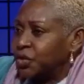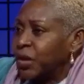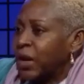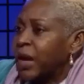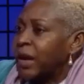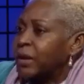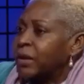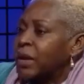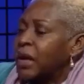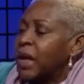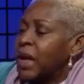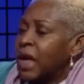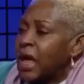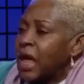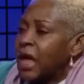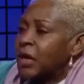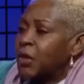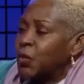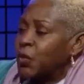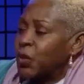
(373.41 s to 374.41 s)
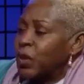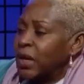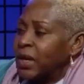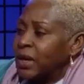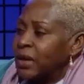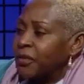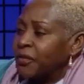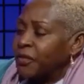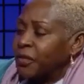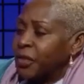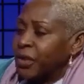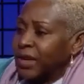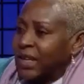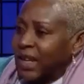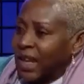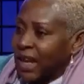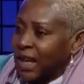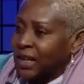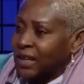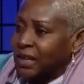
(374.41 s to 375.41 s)
right? And we
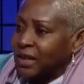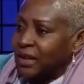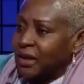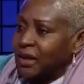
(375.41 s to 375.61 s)
forget